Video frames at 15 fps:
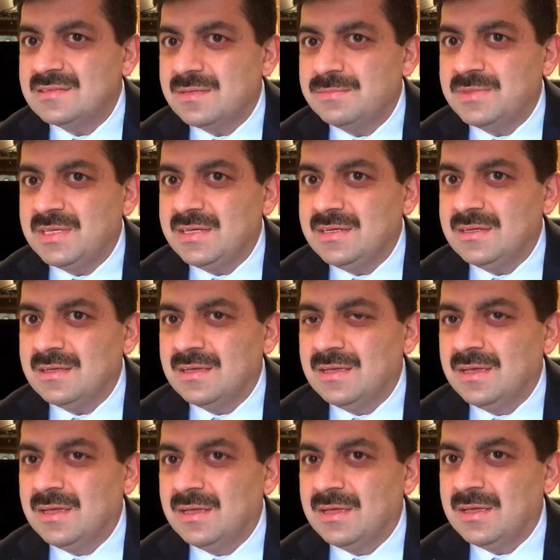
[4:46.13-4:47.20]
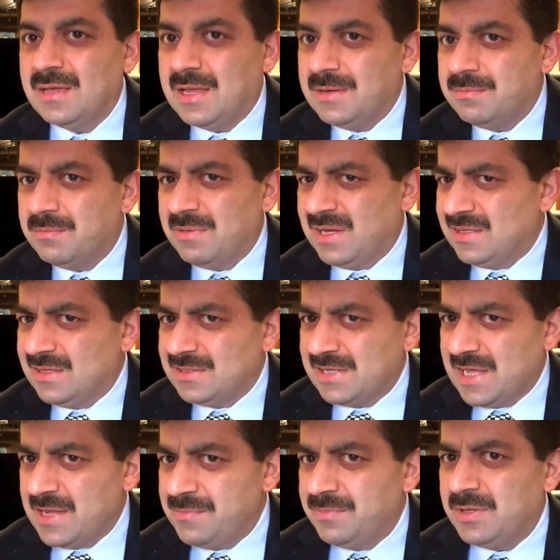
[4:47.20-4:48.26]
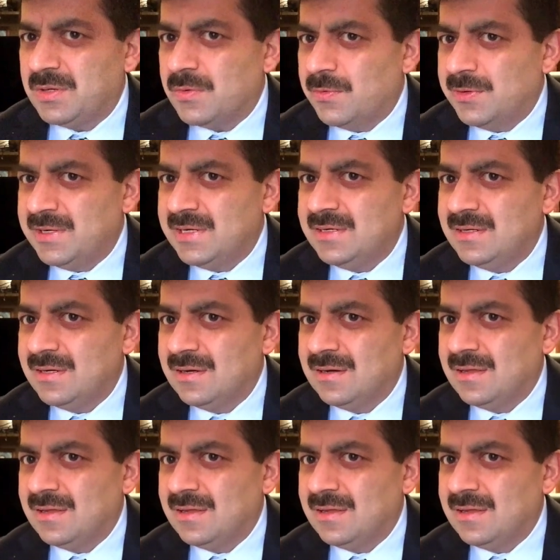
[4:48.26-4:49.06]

something and by the time we coded,